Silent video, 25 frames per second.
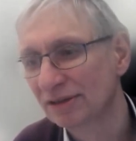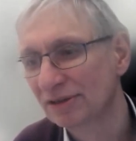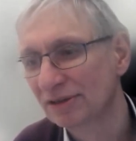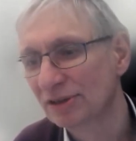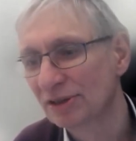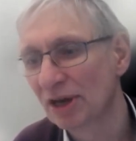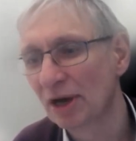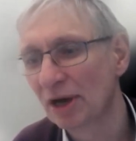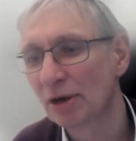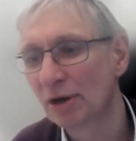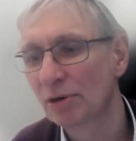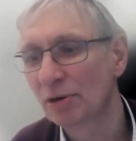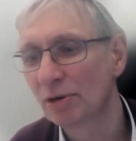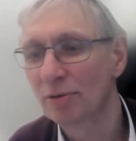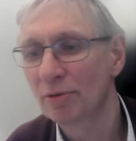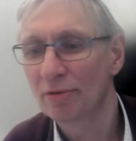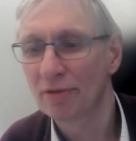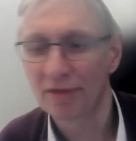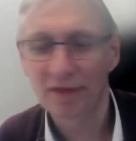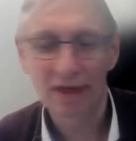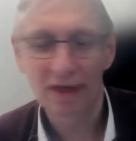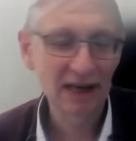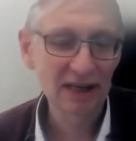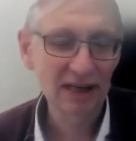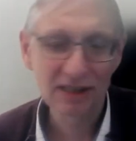
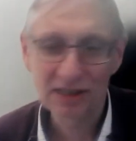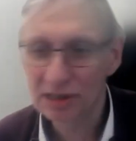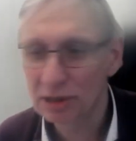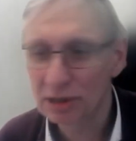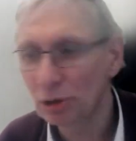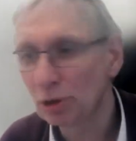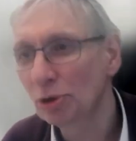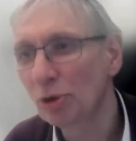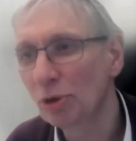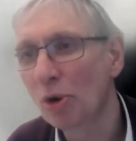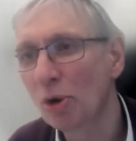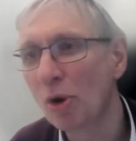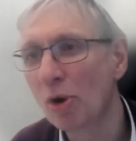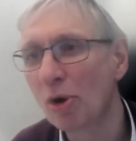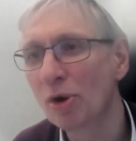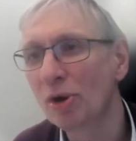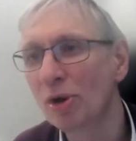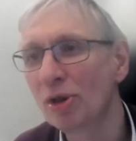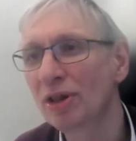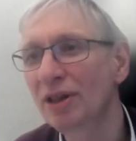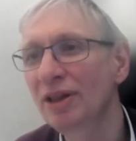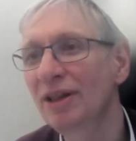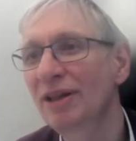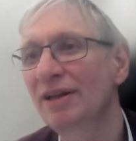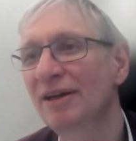So thanks to you
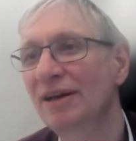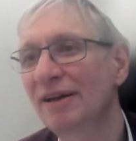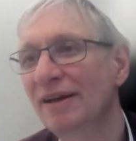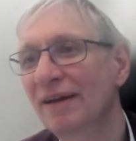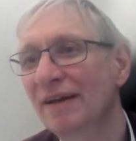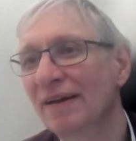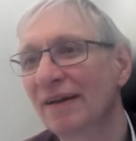all.